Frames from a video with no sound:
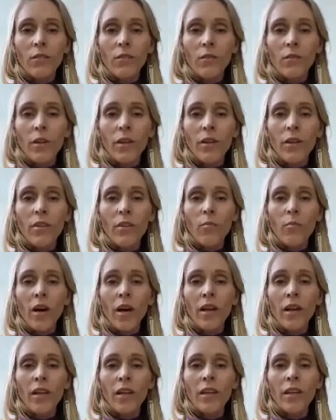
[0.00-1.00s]
where the
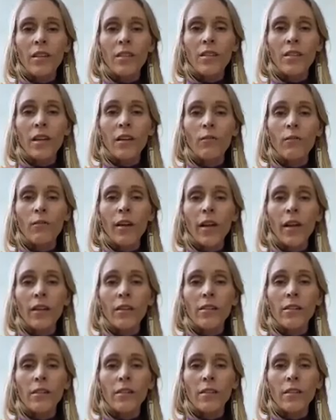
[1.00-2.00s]
body is at
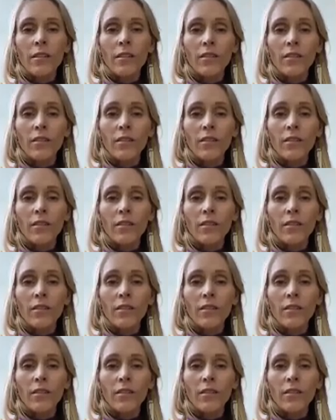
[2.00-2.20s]
rest.